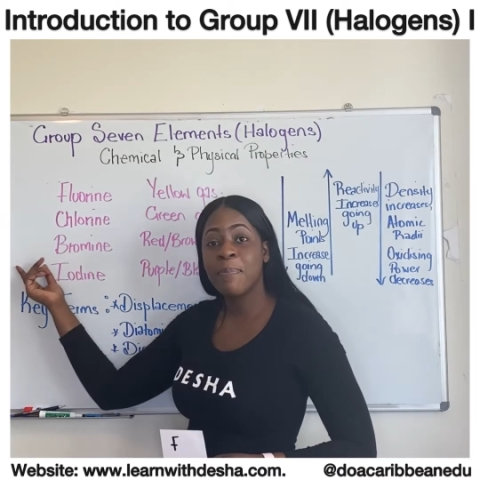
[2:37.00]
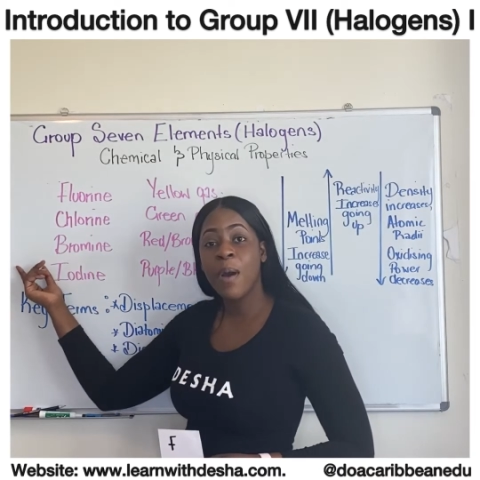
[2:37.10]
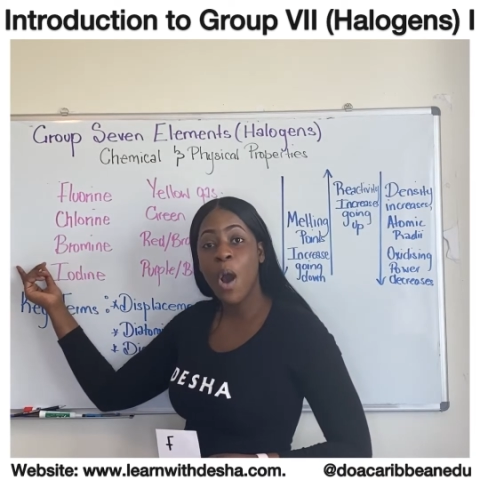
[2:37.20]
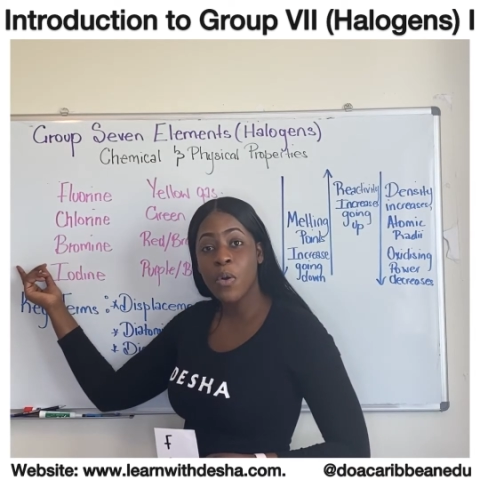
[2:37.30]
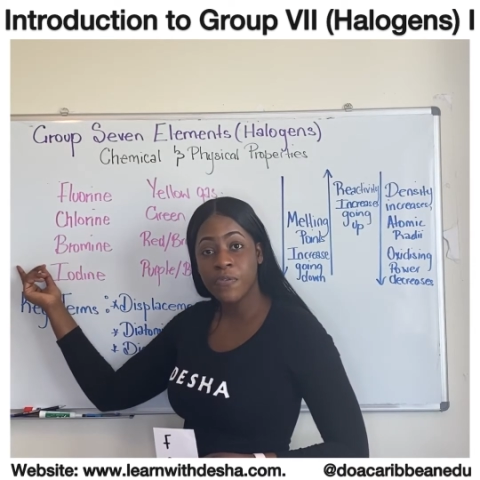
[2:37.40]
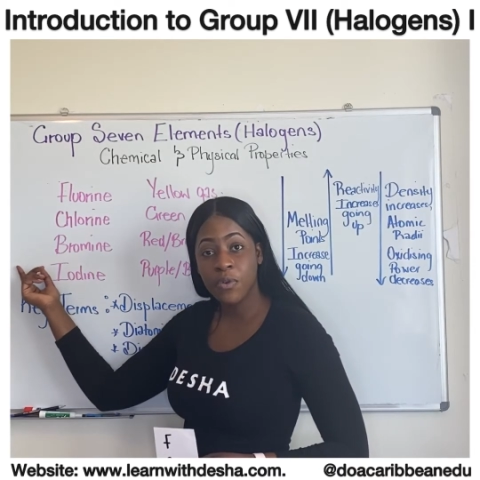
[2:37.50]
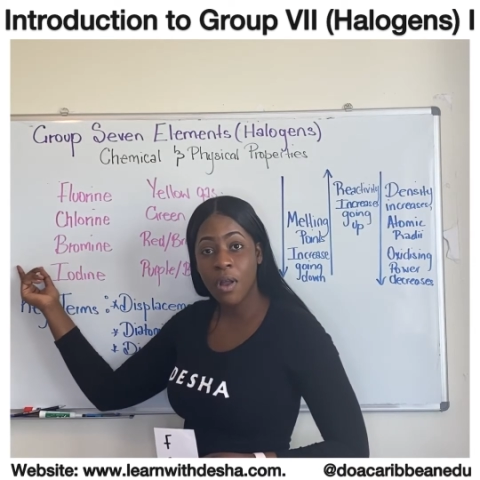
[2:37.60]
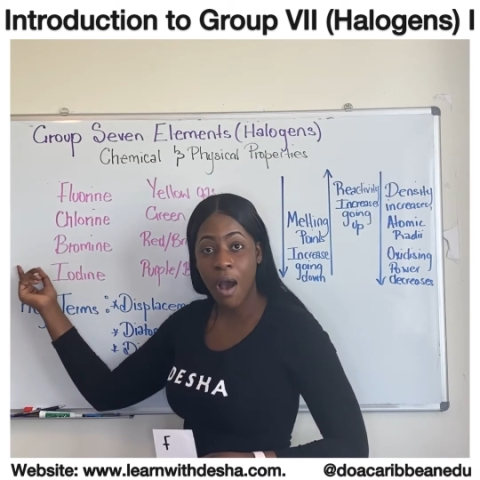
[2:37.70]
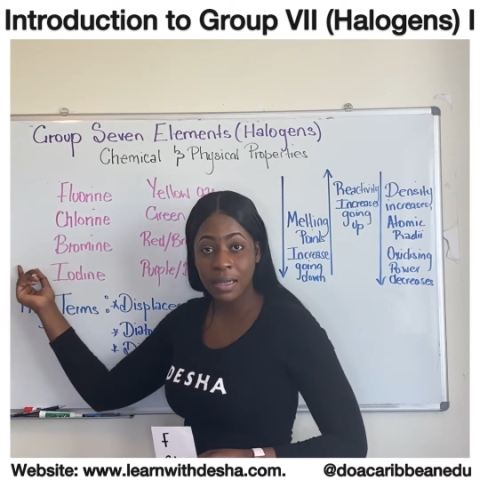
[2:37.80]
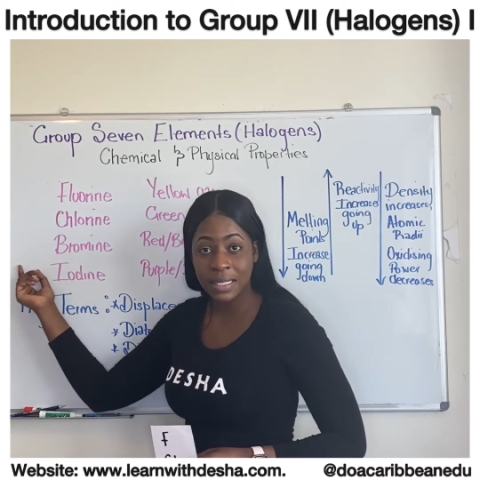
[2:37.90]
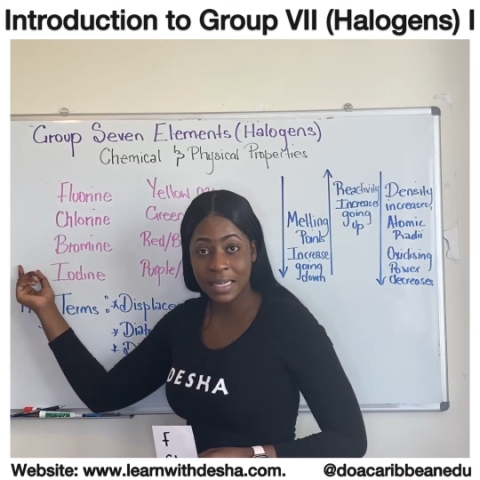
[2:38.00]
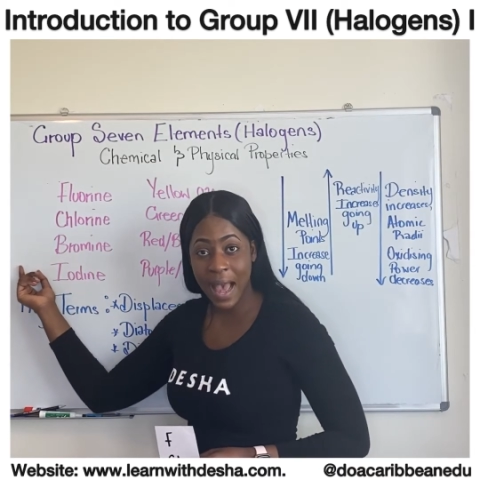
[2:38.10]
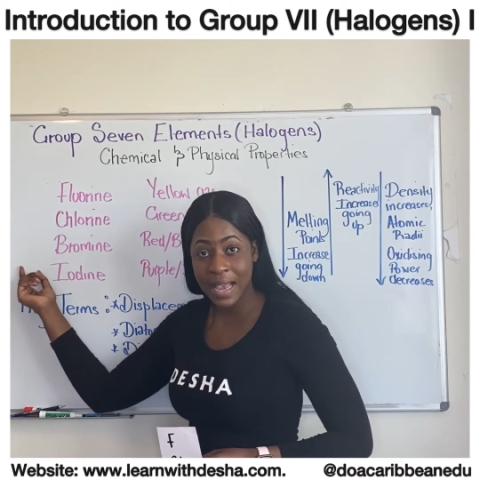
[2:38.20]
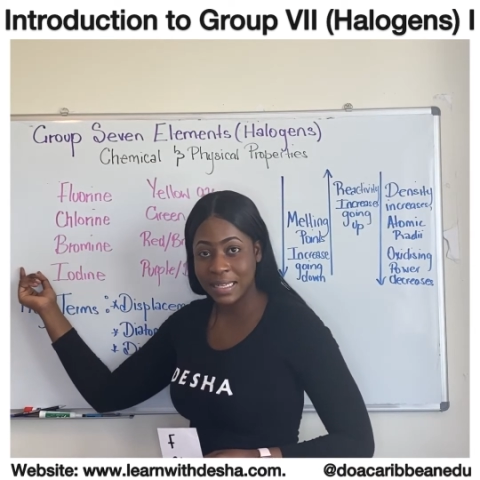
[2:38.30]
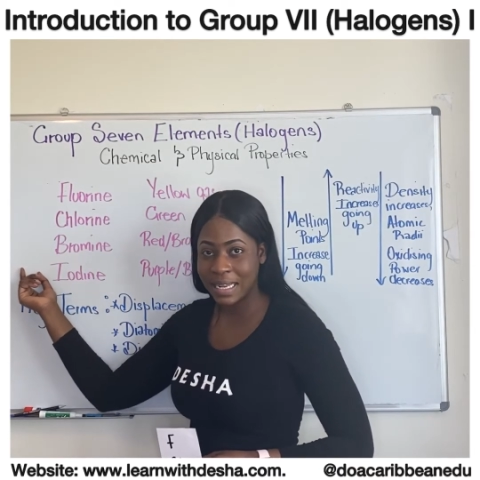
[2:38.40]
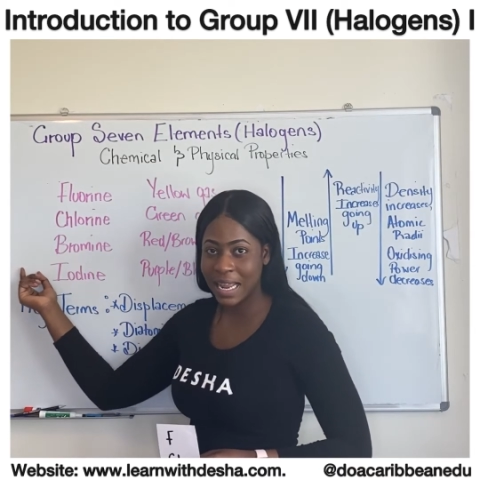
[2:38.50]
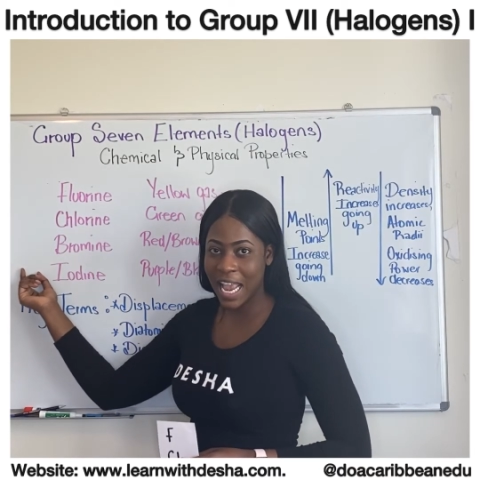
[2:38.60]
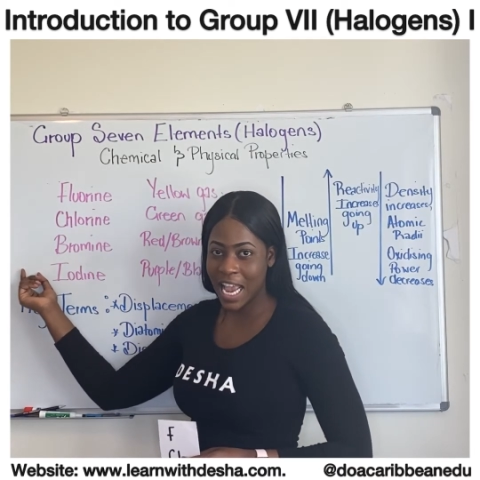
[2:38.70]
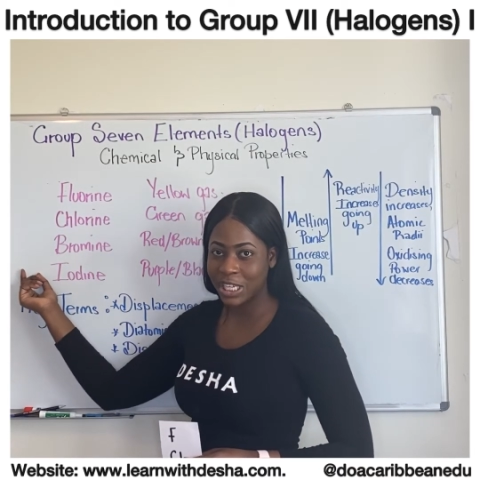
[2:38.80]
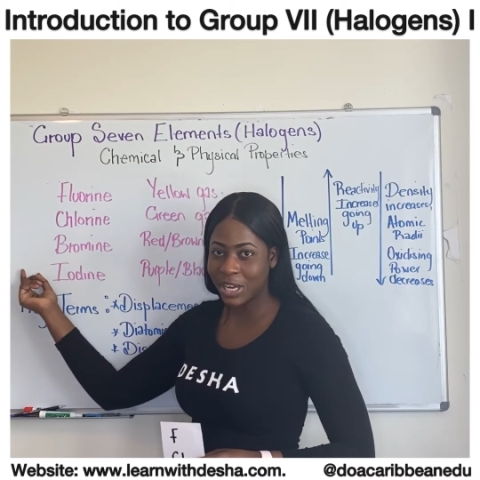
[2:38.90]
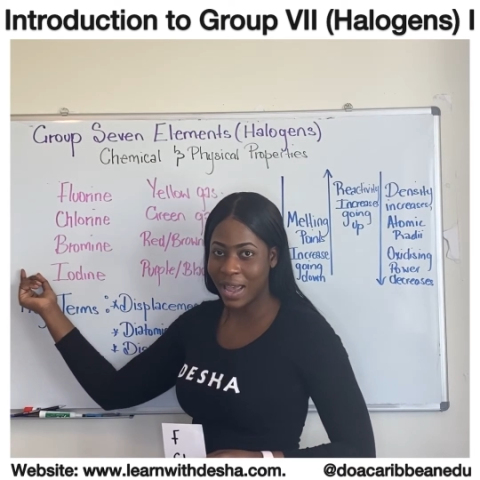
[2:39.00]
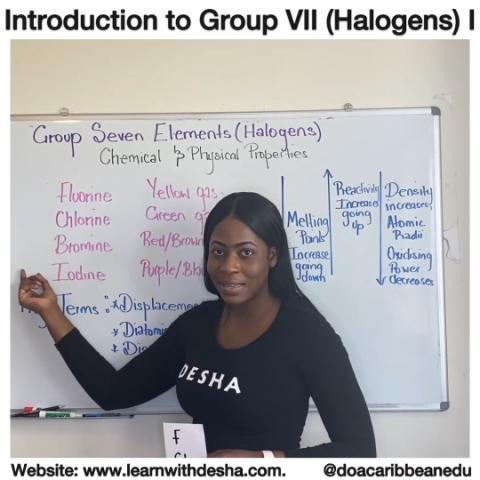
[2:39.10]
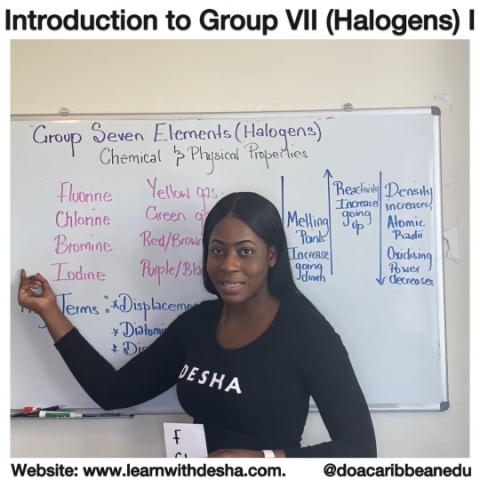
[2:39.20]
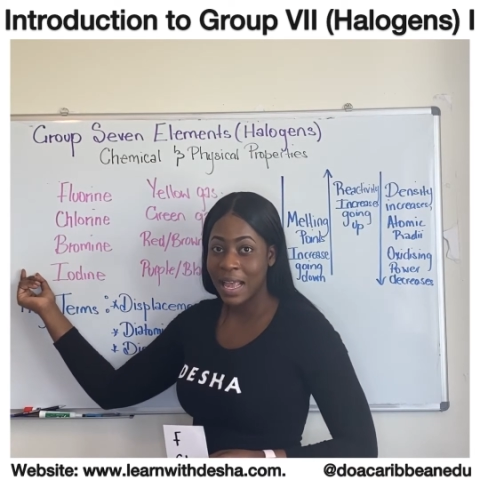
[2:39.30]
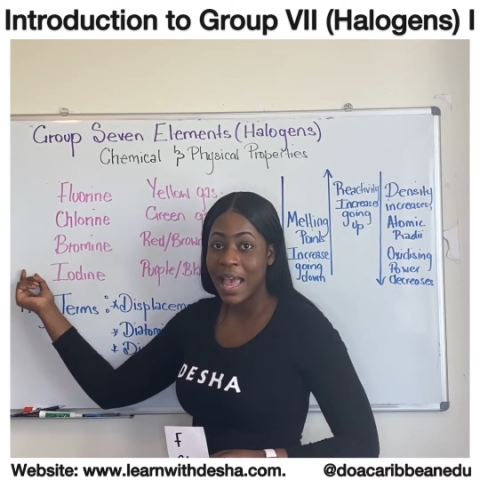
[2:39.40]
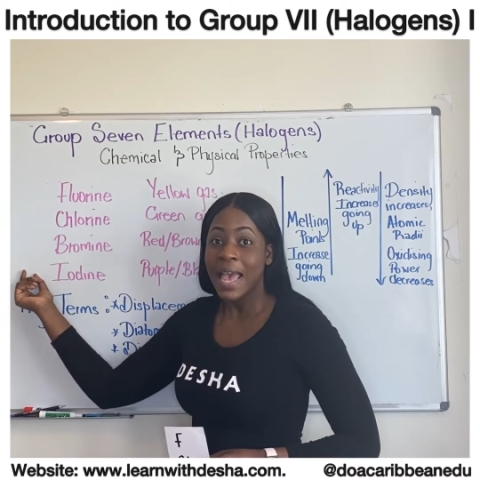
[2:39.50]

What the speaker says: powerful oxidizing agent,